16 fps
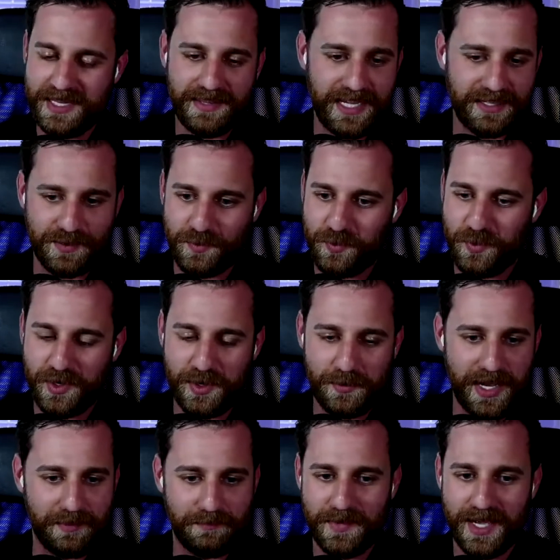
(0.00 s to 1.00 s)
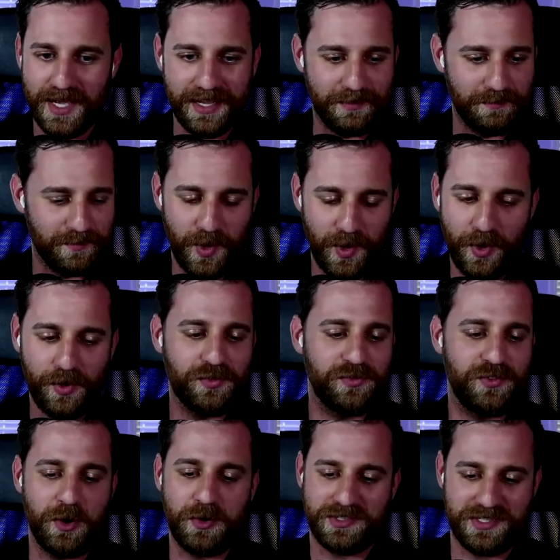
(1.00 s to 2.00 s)
one of my whole
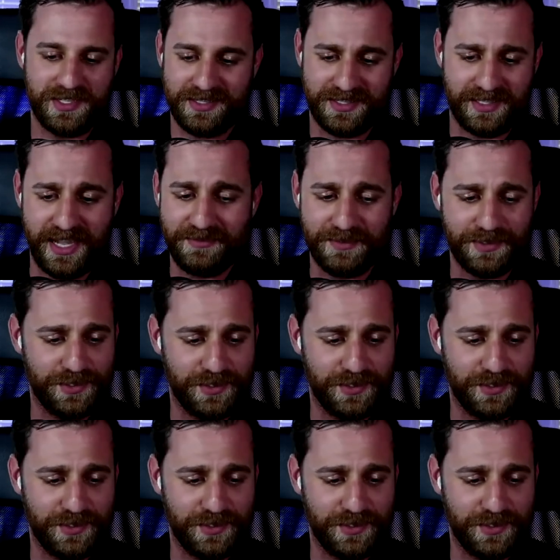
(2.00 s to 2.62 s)
focuses in life is,